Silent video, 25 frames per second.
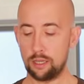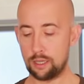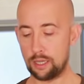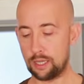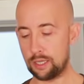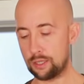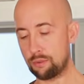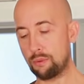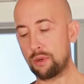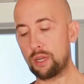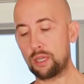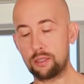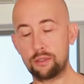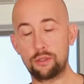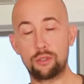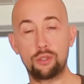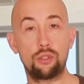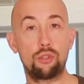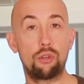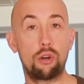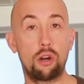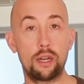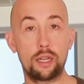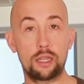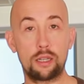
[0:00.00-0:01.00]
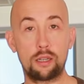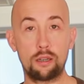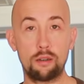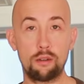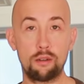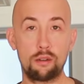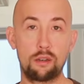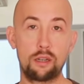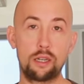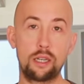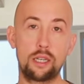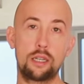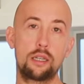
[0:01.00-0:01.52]
as well as dry
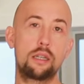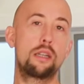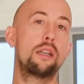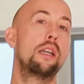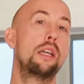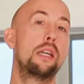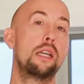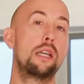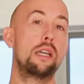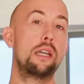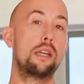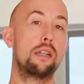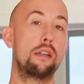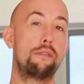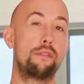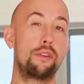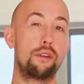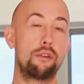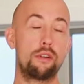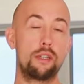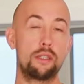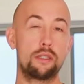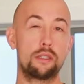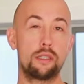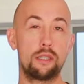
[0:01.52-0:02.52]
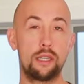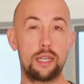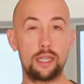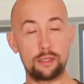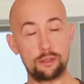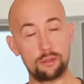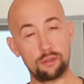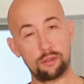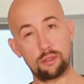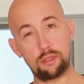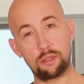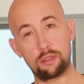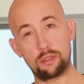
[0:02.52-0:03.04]
curing, and if you're into that
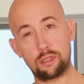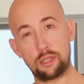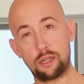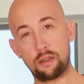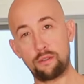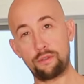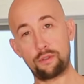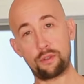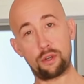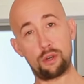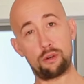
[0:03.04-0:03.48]
sort of stuff,